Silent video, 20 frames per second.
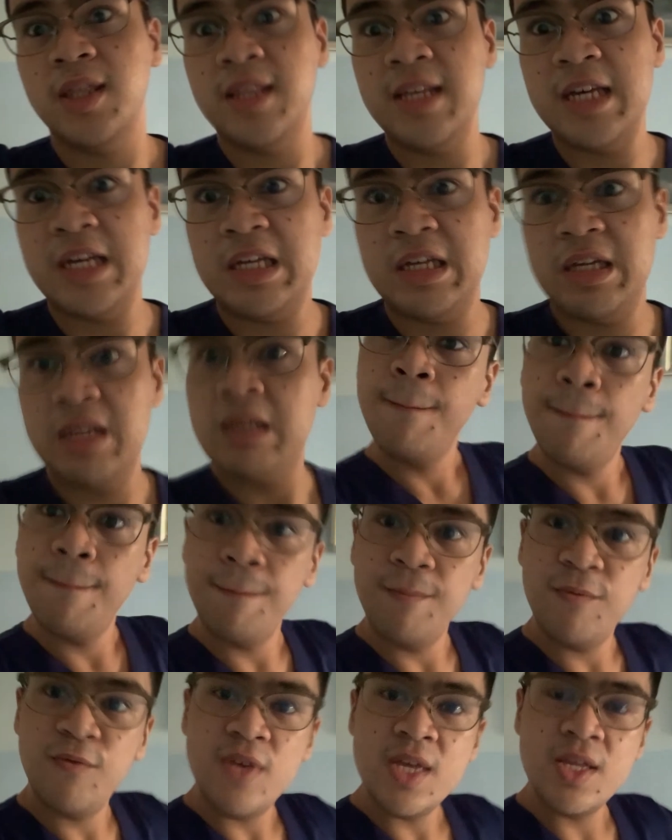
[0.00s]
the
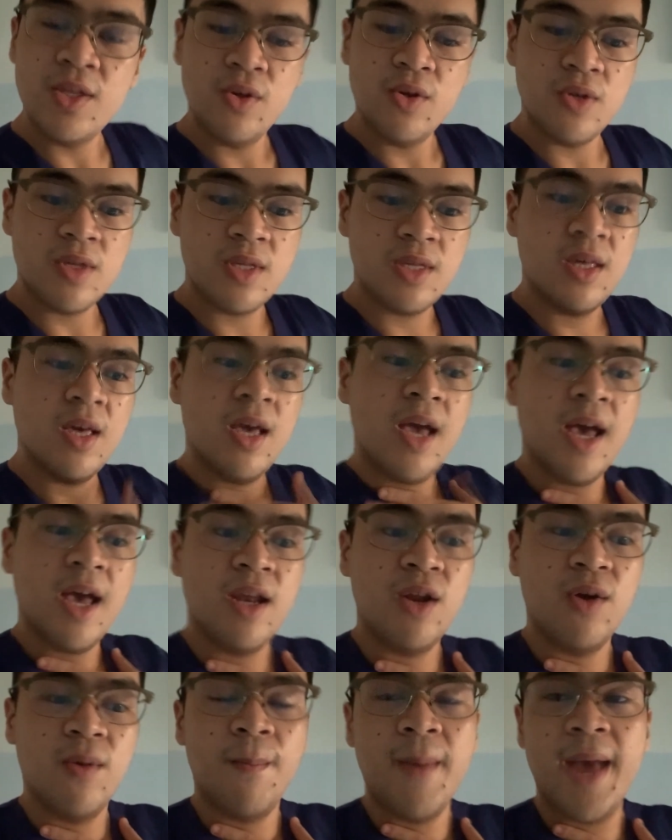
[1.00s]
fetus had
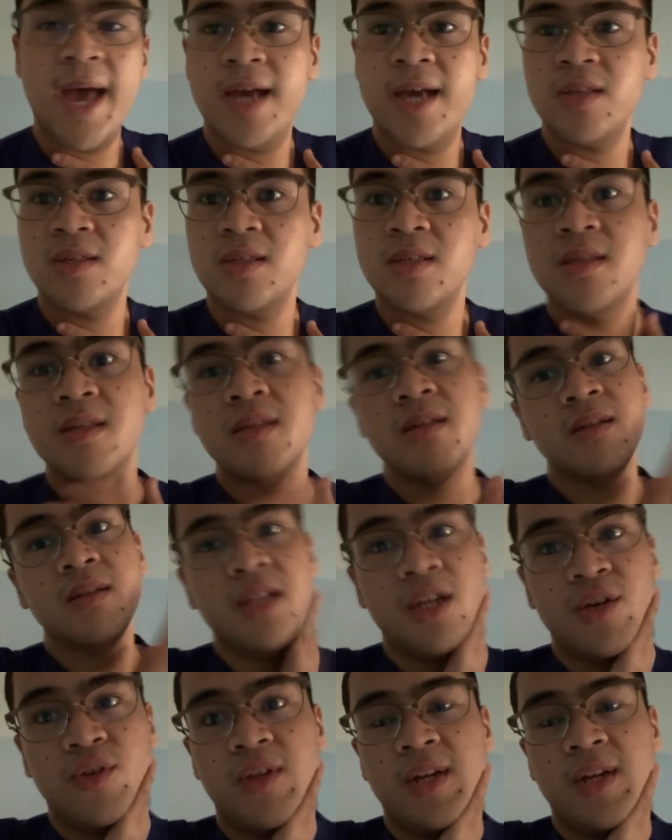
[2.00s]
a mass near the